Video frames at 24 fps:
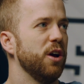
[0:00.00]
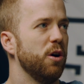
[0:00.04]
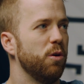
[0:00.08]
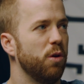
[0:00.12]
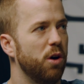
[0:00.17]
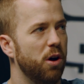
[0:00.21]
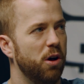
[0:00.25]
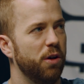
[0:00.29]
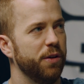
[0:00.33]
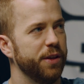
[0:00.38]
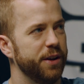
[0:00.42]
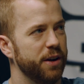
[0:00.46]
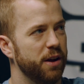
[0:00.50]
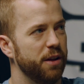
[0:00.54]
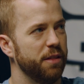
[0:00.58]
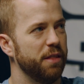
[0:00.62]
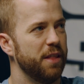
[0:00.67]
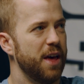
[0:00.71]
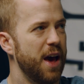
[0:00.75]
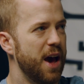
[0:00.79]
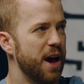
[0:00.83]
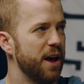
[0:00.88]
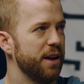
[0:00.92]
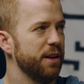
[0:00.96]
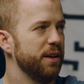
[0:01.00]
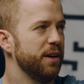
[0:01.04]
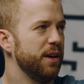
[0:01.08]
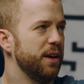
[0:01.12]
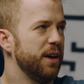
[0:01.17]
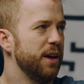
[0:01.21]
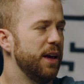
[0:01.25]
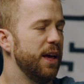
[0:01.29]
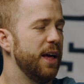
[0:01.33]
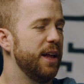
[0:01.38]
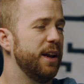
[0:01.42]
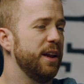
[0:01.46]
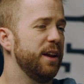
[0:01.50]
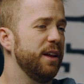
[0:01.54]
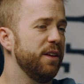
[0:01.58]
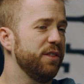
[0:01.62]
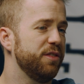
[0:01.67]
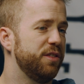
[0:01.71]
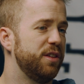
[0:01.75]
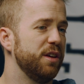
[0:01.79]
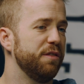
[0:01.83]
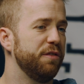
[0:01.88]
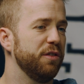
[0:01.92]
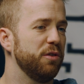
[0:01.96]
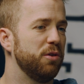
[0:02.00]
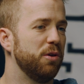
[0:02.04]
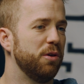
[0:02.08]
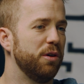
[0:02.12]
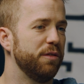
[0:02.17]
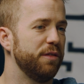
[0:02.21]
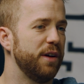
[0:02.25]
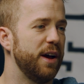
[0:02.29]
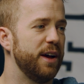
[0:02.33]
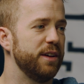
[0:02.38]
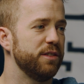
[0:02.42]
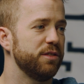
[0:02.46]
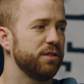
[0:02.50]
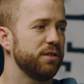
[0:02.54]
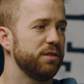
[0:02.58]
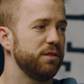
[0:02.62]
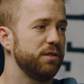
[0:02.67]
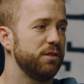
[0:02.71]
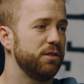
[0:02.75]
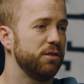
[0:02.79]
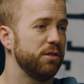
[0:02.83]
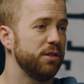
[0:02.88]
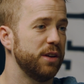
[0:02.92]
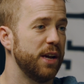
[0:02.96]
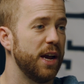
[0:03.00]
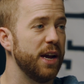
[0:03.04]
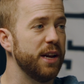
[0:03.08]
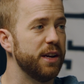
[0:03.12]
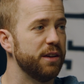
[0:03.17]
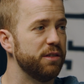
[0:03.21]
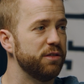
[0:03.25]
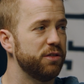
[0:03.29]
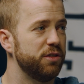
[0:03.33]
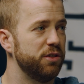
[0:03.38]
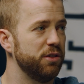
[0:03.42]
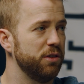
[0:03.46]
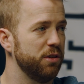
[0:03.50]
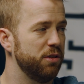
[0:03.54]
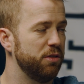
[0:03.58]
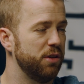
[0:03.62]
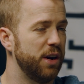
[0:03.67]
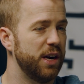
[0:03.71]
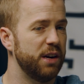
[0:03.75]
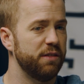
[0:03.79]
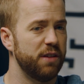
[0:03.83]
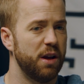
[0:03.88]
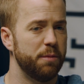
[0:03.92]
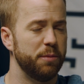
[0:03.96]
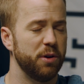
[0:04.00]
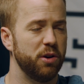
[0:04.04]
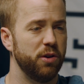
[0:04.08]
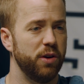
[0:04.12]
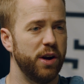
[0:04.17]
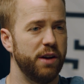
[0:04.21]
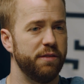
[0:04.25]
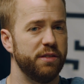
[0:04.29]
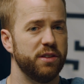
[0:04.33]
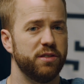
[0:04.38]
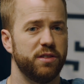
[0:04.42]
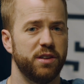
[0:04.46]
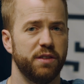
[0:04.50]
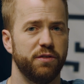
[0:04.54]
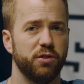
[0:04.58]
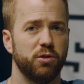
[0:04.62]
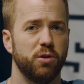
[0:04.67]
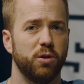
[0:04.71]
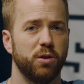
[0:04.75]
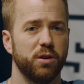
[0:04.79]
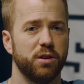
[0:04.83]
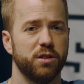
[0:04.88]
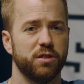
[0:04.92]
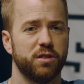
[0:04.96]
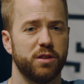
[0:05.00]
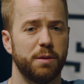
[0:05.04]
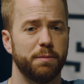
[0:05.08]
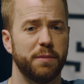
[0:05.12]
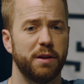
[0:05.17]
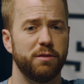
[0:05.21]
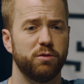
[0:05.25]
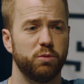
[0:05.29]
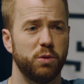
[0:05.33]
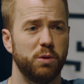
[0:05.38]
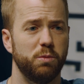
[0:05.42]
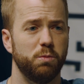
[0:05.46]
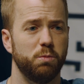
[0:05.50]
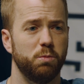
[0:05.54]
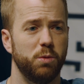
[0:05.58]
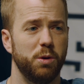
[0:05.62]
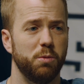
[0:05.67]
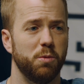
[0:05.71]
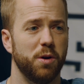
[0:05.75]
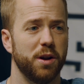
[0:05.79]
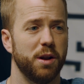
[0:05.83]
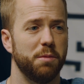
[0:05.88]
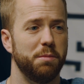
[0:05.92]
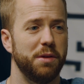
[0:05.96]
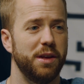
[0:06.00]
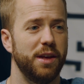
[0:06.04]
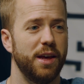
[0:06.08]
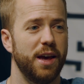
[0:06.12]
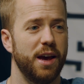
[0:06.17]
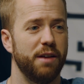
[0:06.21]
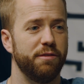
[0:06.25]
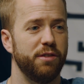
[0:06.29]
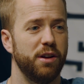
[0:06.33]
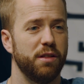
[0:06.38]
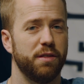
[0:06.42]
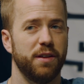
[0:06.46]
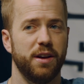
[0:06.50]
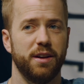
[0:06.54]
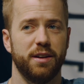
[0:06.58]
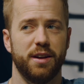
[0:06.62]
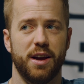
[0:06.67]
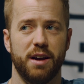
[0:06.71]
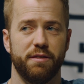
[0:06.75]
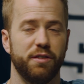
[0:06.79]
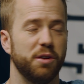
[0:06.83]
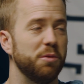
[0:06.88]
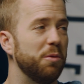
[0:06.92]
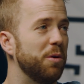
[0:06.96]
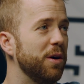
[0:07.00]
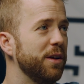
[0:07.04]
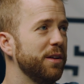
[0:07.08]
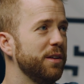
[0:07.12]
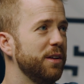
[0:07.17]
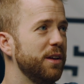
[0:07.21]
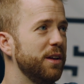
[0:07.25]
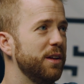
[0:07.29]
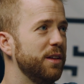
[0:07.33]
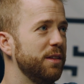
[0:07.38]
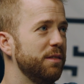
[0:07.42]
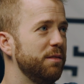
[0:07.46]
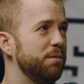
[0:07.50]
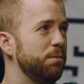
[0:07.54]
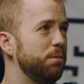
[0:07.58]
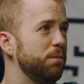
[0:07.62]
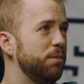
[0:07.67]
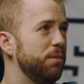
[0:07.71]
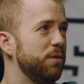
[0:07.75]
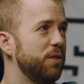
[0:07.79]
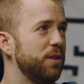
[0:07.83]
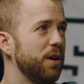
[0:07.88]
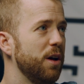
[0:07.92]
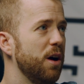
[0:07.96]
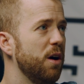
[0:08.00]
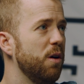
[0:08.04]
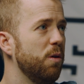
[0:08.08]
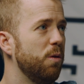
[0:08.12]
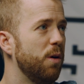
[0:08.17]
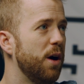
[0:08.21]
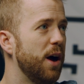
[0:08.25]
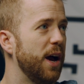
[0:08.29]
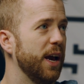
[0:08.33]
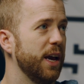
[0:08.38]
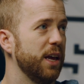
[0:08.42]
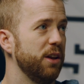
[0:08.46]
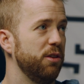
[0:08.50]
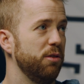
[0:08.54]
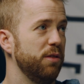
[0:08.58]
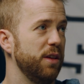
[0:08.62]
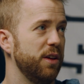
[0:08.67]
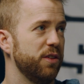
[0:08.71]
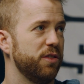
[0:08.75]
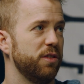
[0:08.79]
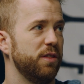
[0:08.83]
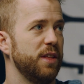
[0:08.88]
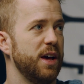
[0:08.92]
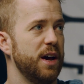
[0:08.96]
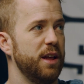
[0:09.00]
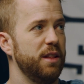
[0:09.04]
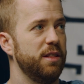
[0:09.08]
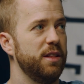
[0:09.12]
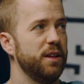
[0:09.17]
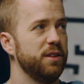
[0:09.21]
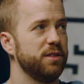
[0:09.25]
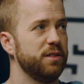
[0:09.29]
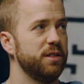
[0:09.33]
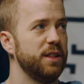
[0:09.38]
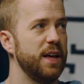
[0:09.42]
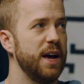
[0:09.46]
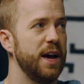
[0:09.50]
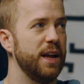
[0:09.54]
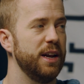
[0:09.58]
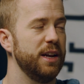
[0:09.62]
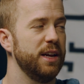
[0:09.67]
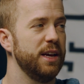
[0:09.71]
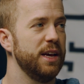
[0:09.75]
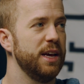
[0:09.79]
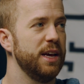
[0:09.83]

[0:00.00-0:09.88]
all in on that. And it is difficult as creatives. You're a creative, I'm a creative. It's difficult because sometimes we want to be everything to everyone and say, oh, I can do this and that and this and that.